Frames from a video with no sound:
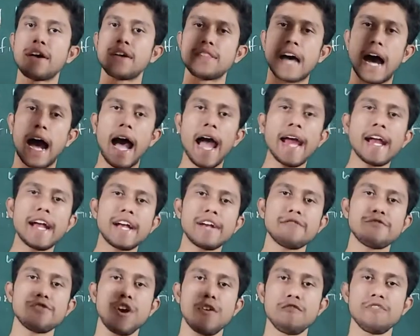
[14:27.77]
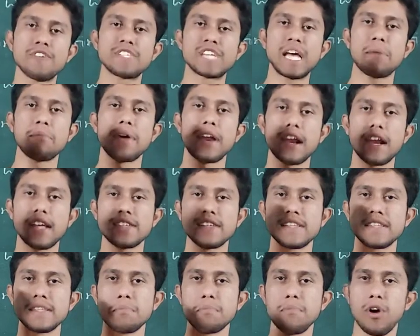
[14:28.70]
the height from which I am
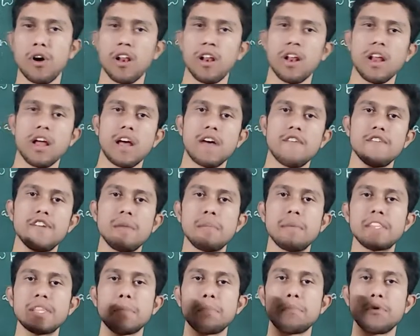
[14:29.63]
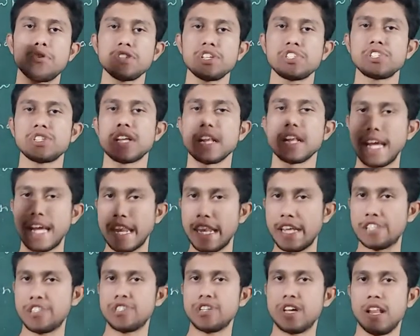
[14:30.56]
releasing the ball will be the position
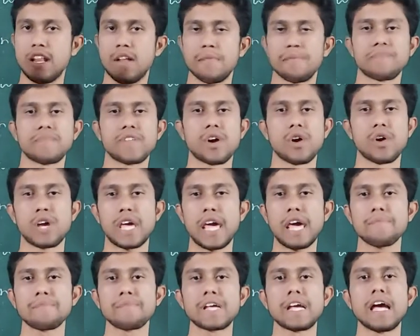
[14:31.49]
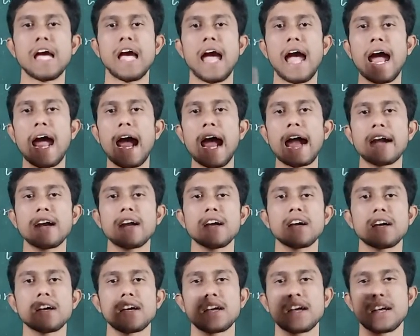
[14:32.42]
initial. Okay,
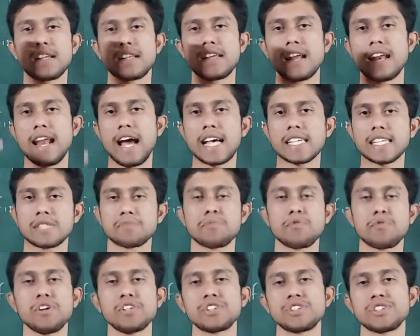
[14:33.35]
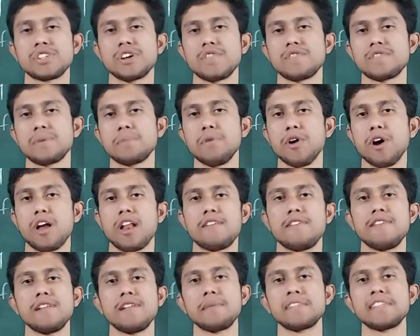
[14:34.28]
and the last position of the
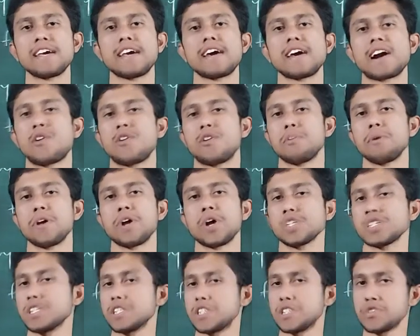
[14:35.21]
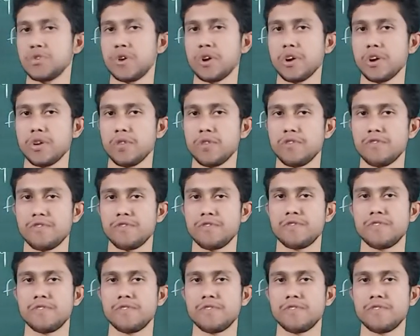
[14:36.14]
ball will be the ground, because it is going to